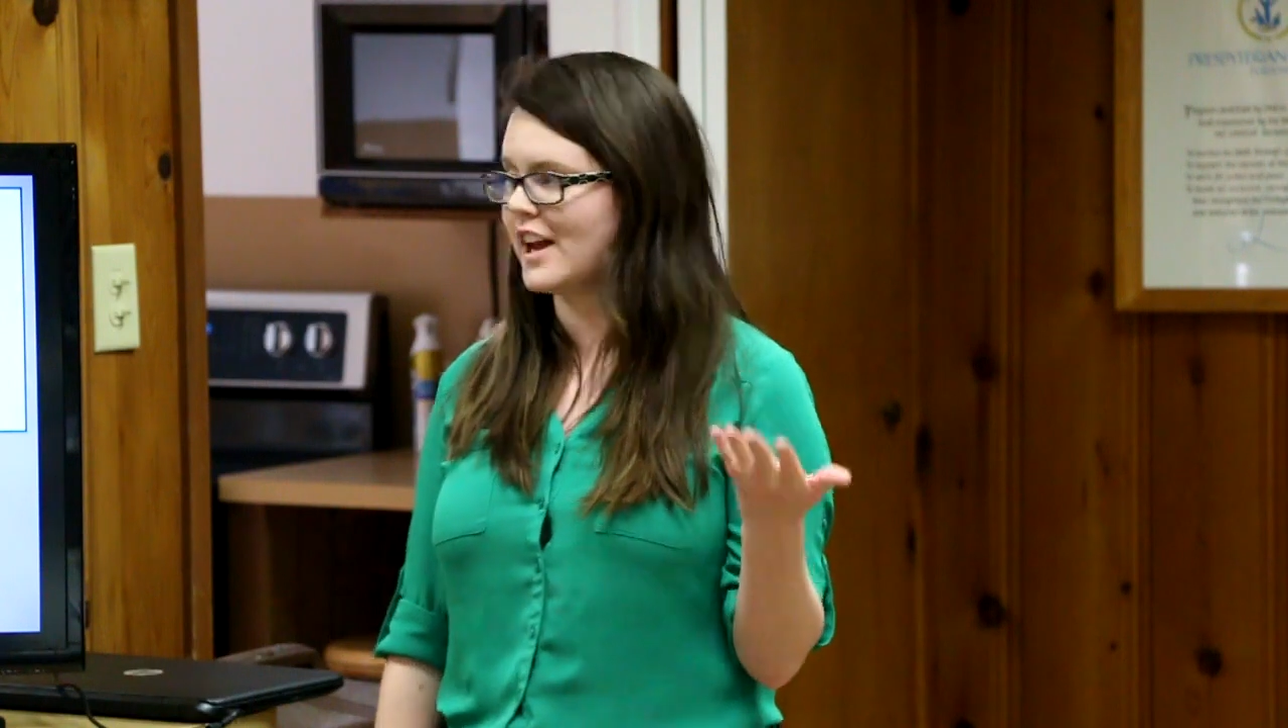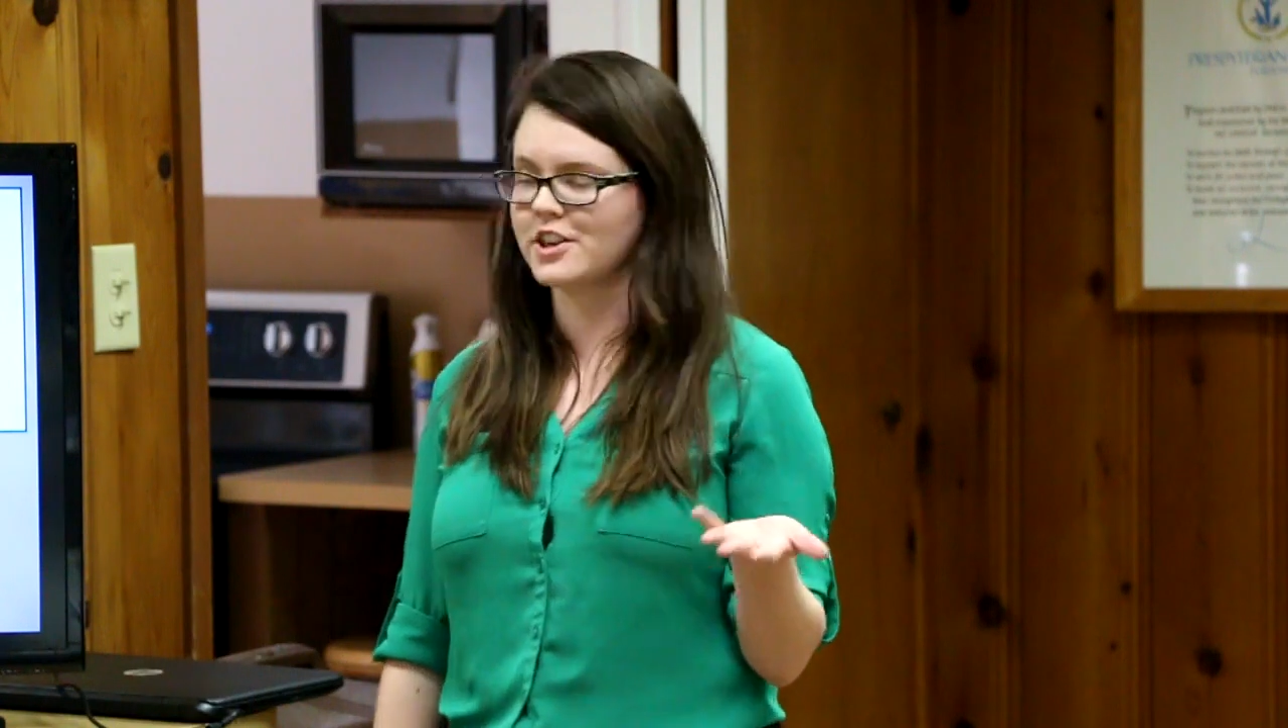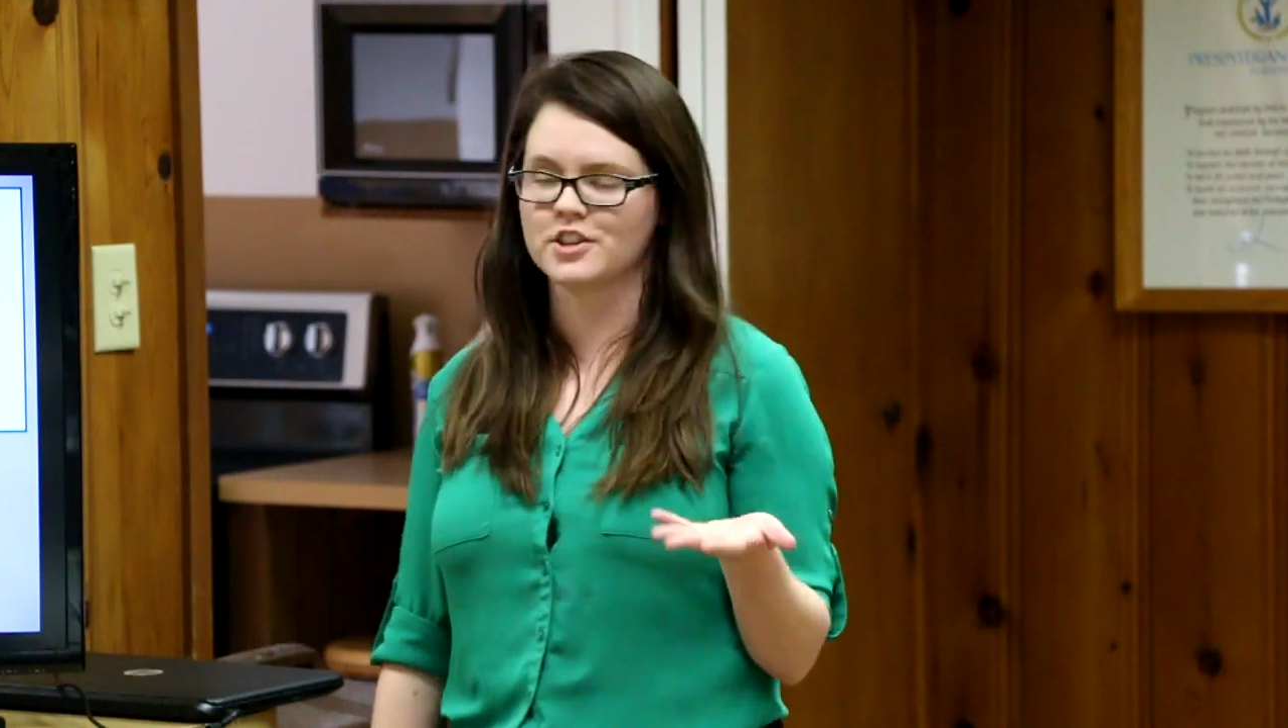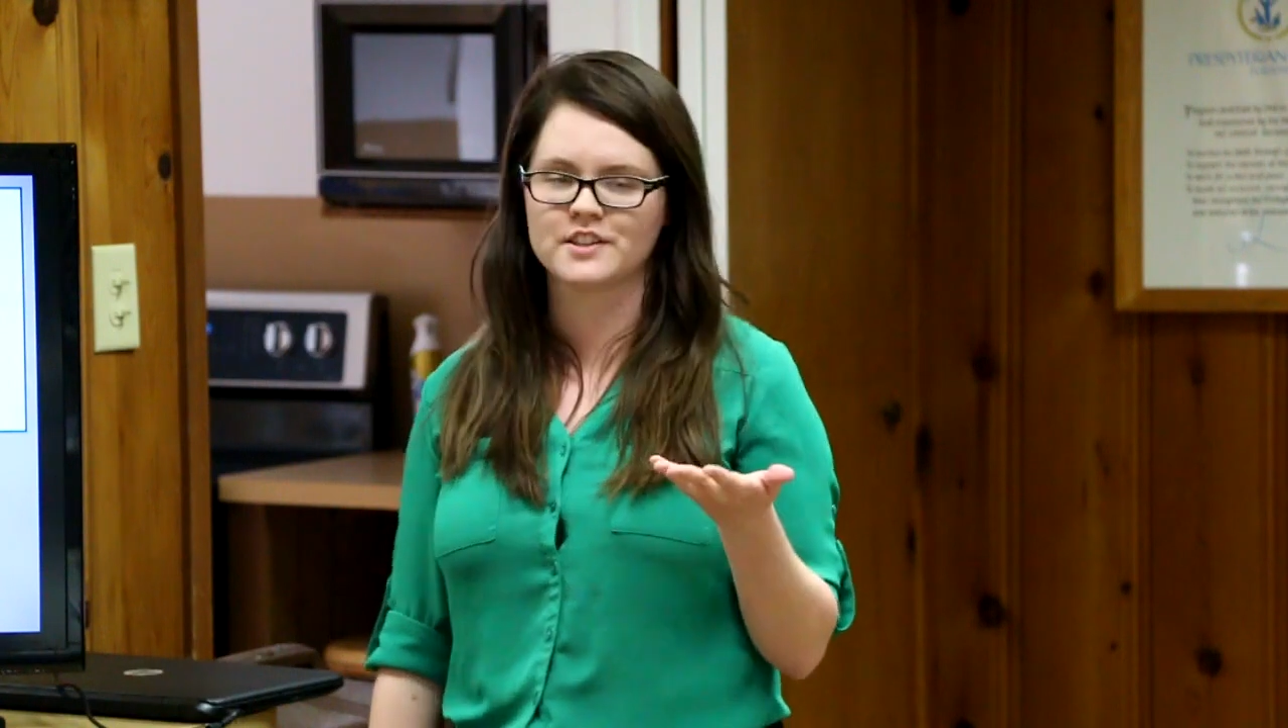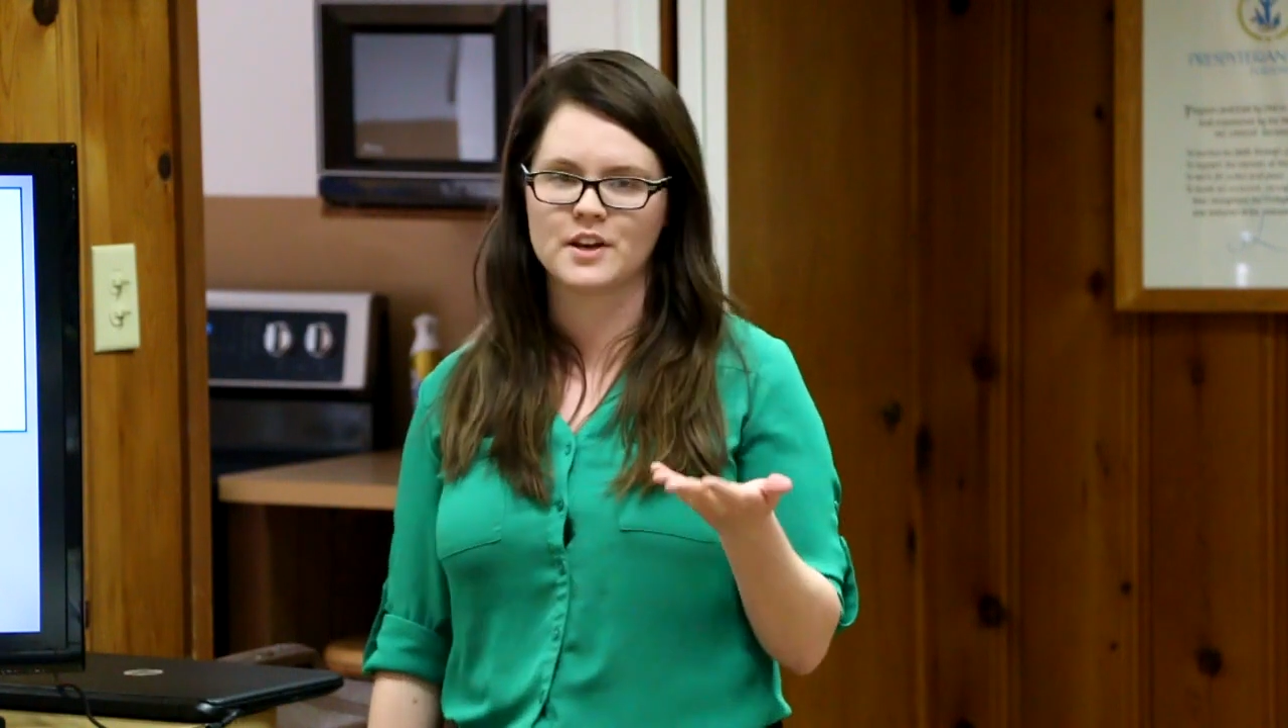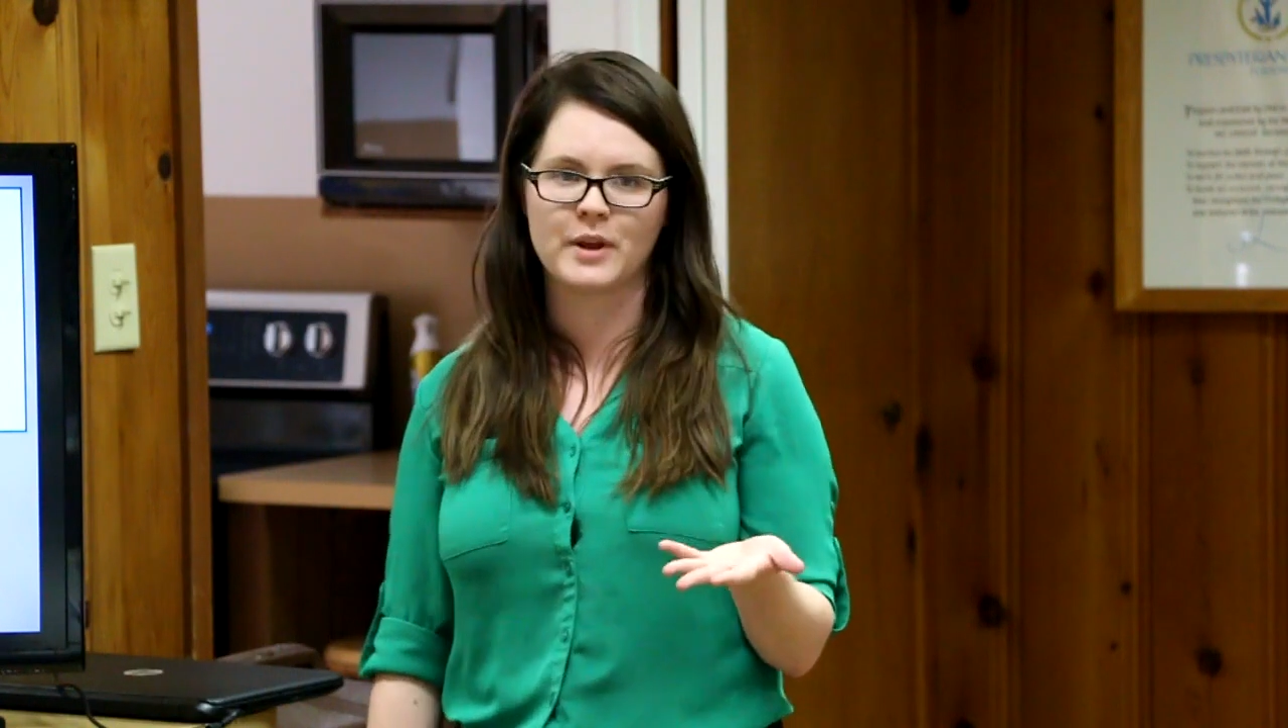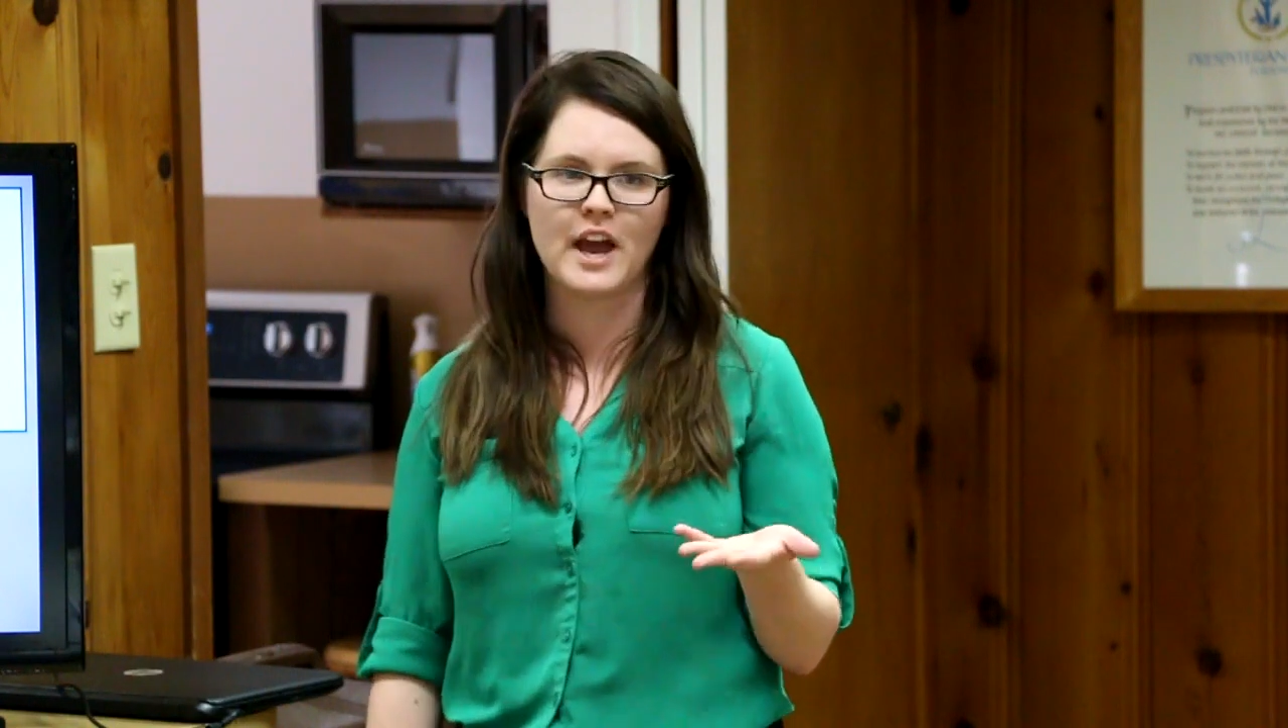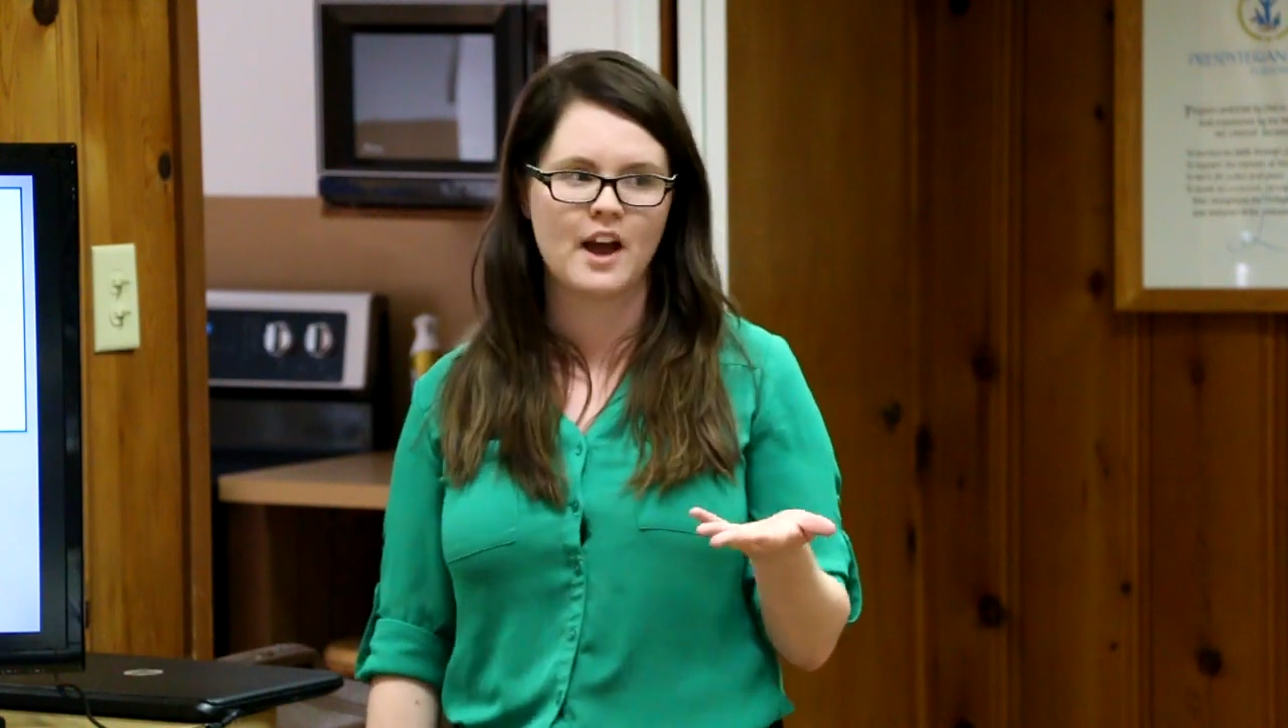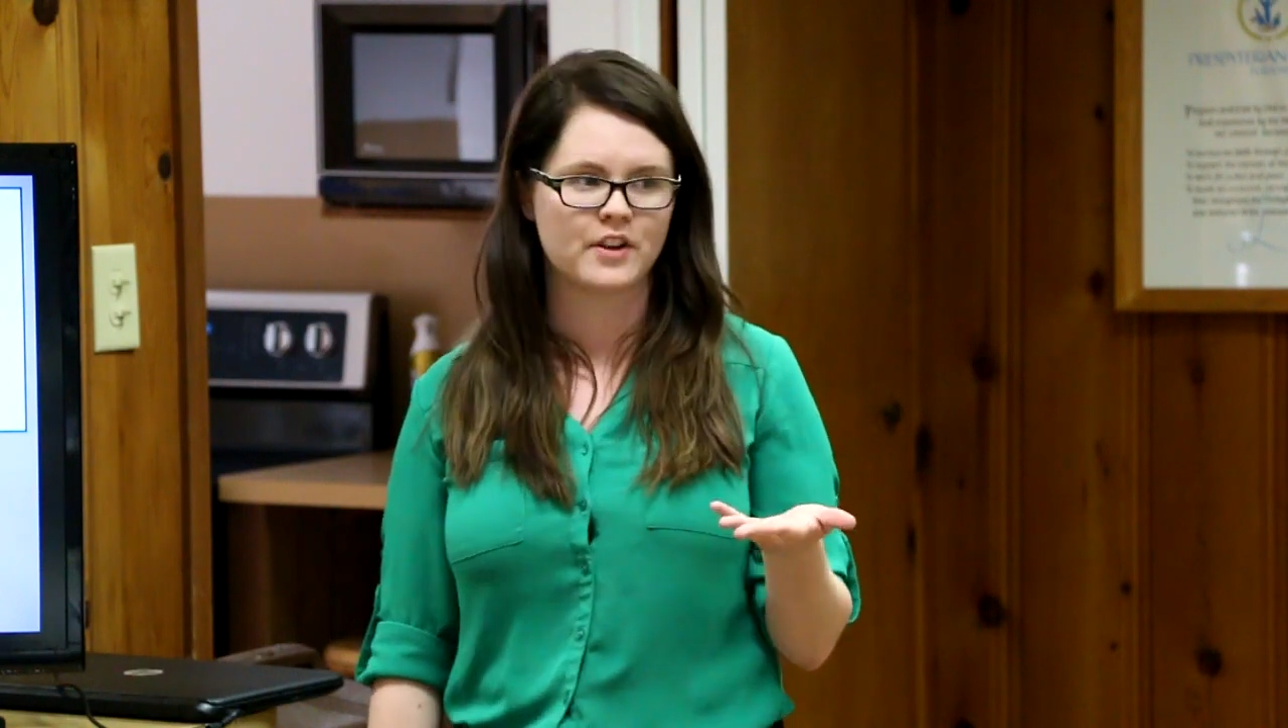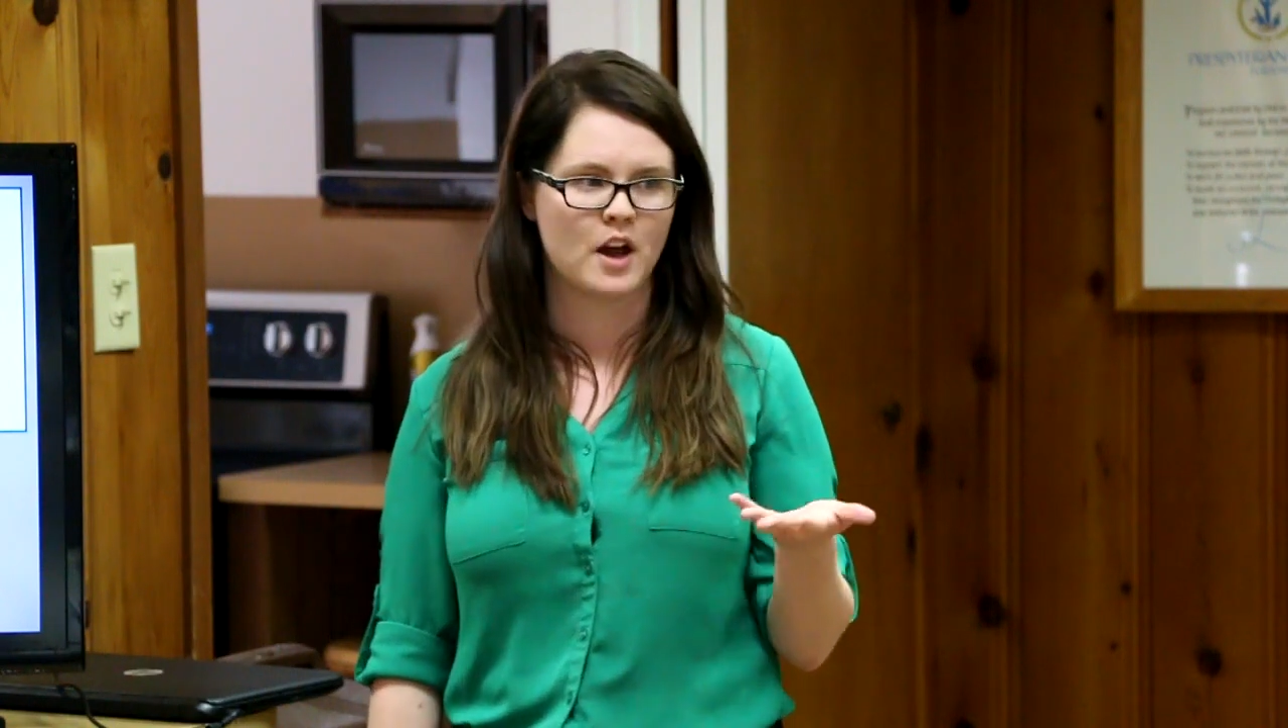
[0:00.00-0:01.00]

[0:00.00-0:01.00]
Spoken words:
elections that we have